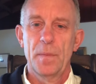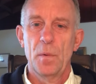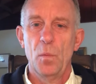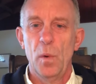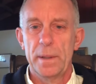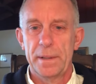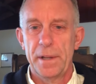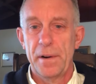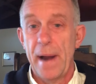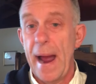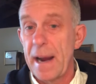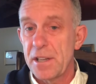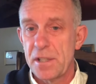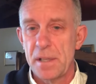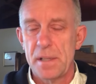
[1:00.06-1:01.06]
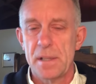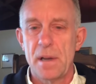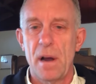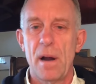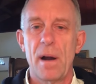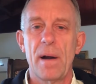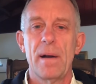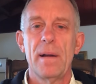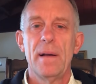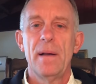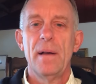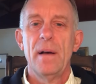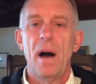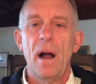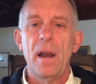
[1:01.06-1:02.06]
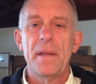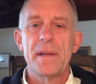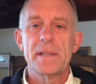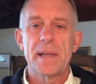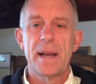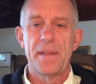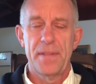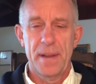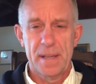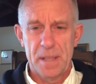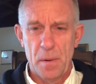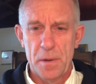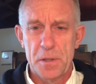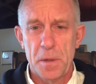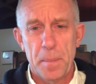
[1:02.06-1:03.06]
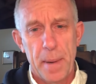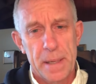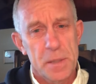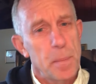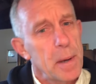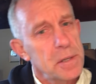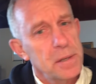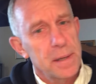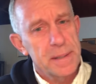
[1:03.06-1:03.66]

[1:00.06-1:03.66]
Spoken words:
what their actions are. All of these kind of things I want you to pay special